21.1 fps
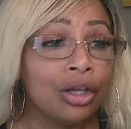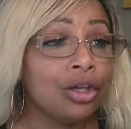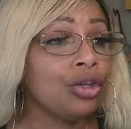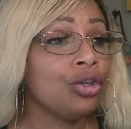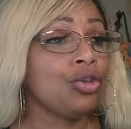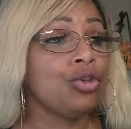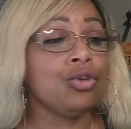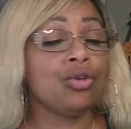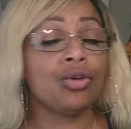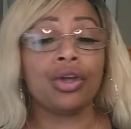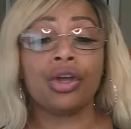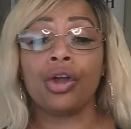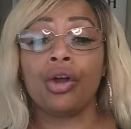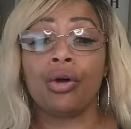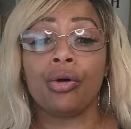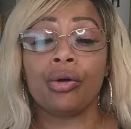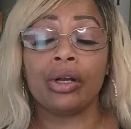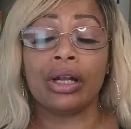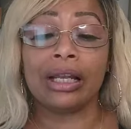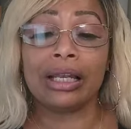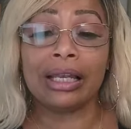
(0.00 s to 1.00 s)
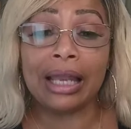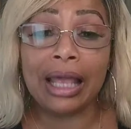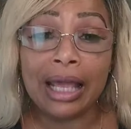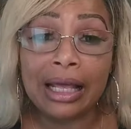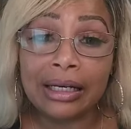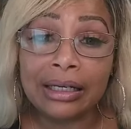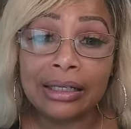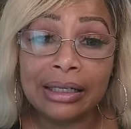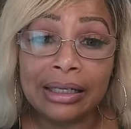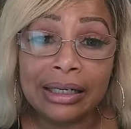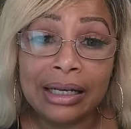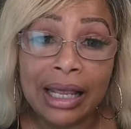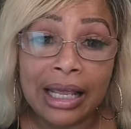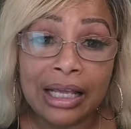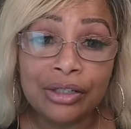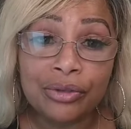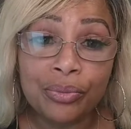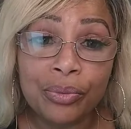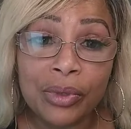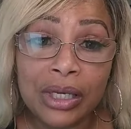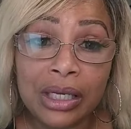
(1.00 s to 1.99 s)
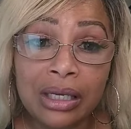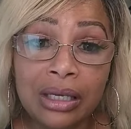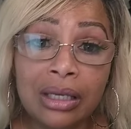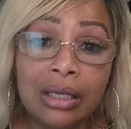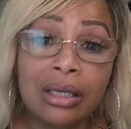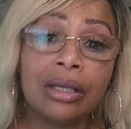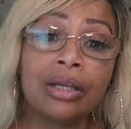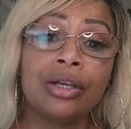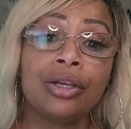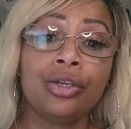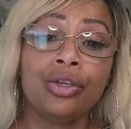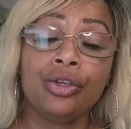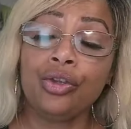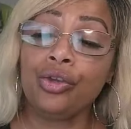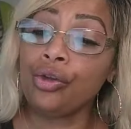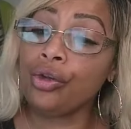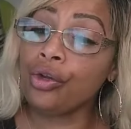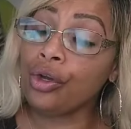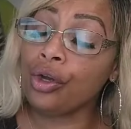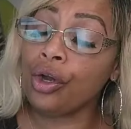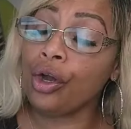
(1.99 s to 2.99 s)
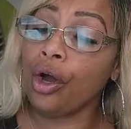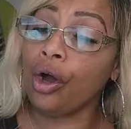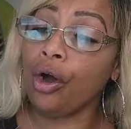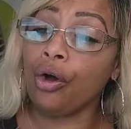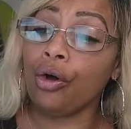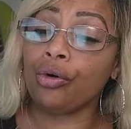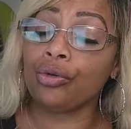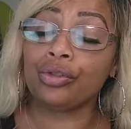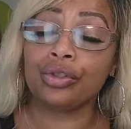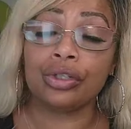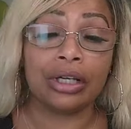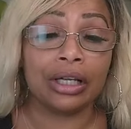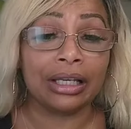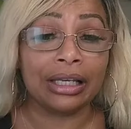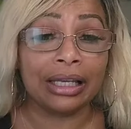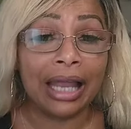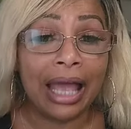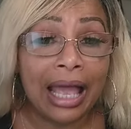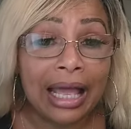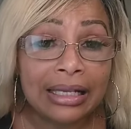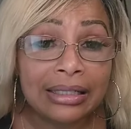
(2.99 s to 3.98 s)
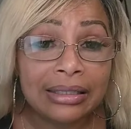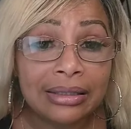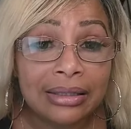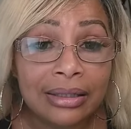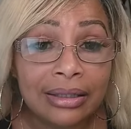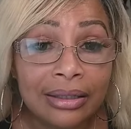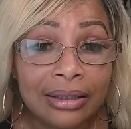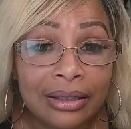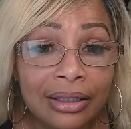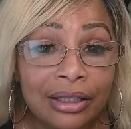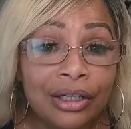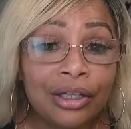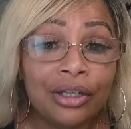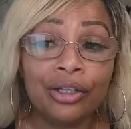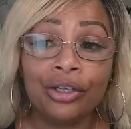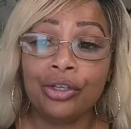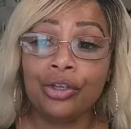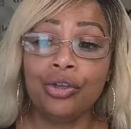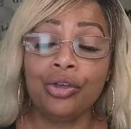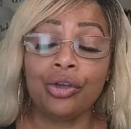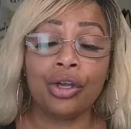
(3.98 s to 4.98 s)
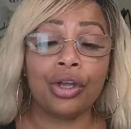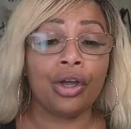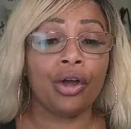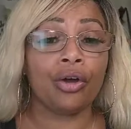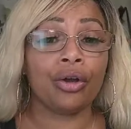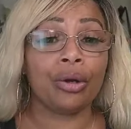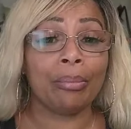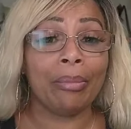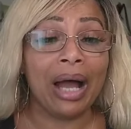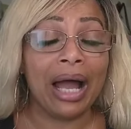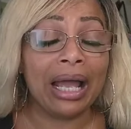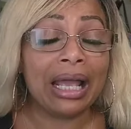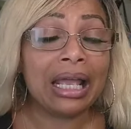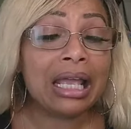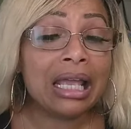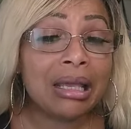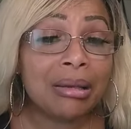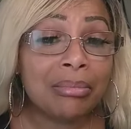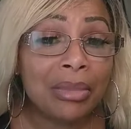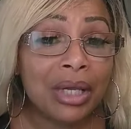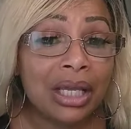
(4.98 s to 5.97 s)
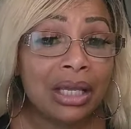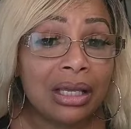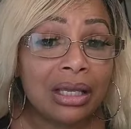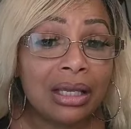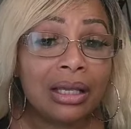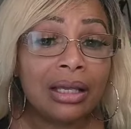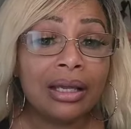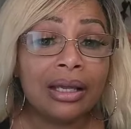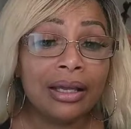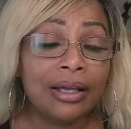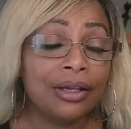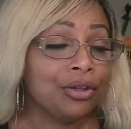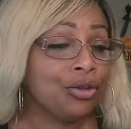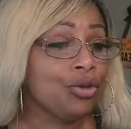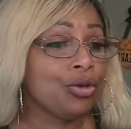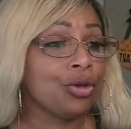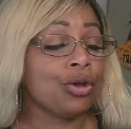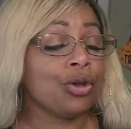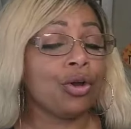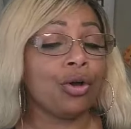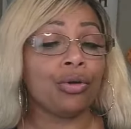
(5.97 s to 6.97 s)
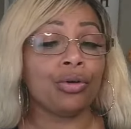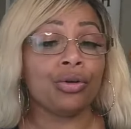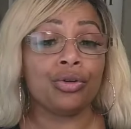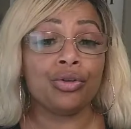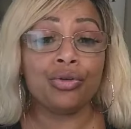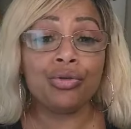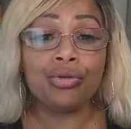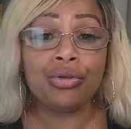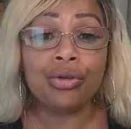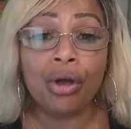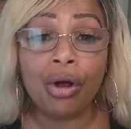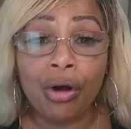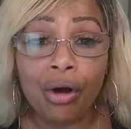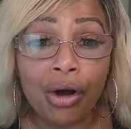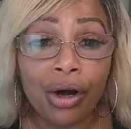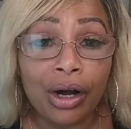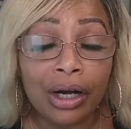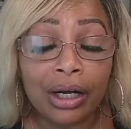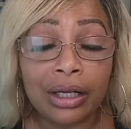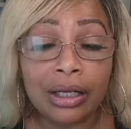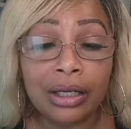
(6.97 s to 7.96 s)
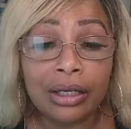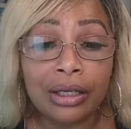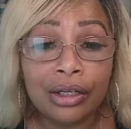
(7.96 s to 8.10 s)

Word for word: you can go to Atlanta the next week, you can go to Alaska, you can go to Miami, you can go to New York.